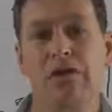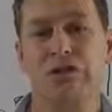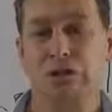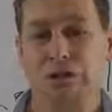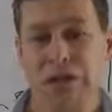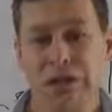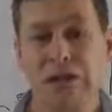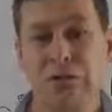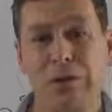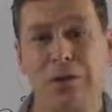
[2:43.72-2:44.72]

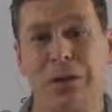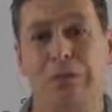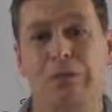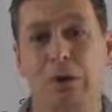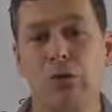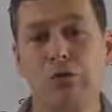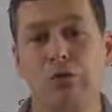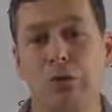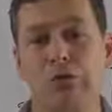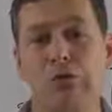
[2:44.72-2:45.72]
succeed with and get the most
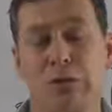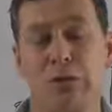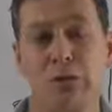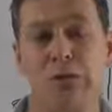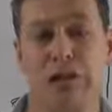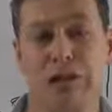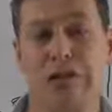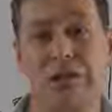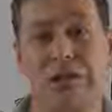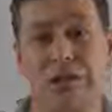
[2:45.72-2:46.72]
from some of the most
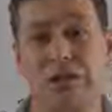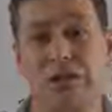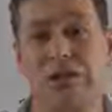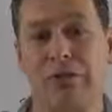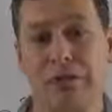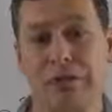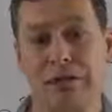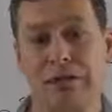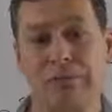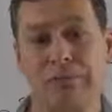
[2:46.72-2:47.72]
challenging kids you're
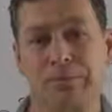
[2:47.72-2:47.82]
facing,